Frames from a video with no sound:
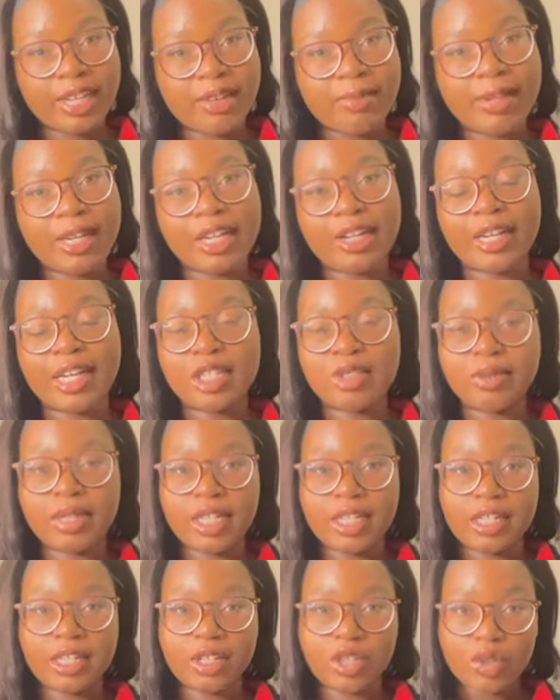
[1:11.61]
but I
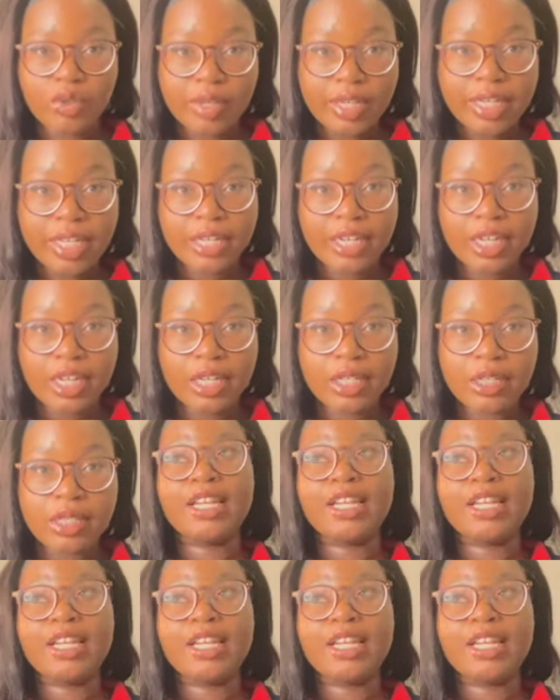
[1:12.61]
graduated in 3 years.